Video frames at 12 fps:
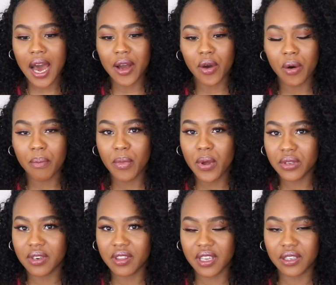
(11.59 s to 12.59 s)
I got
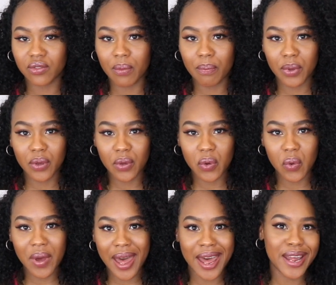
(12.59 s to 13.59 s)
most of the things from
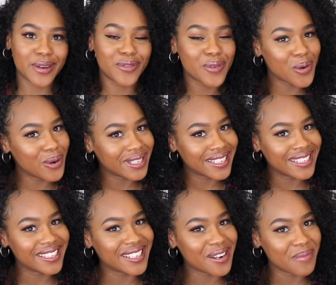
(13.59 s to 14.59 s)
Boohoo, and of course this
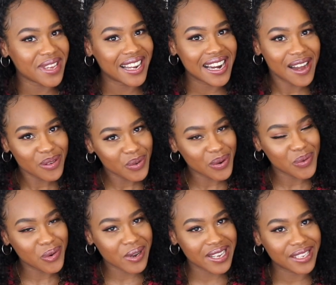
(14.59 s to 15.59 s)
is going to be a loungewear
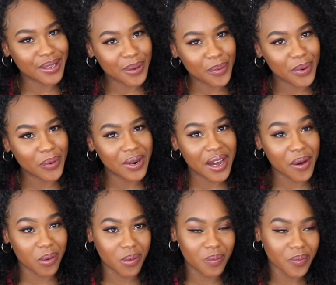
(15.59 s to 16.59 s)
haul because you know we're all at
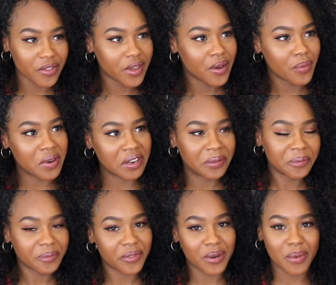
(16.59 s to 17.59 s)
home, well,
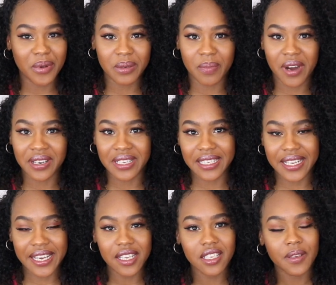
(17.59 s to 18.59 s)
for the most part these
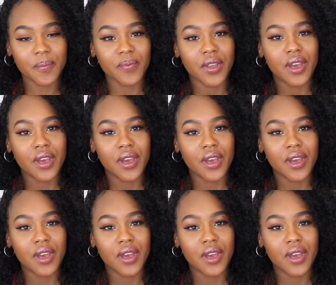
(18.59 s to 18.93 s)
days.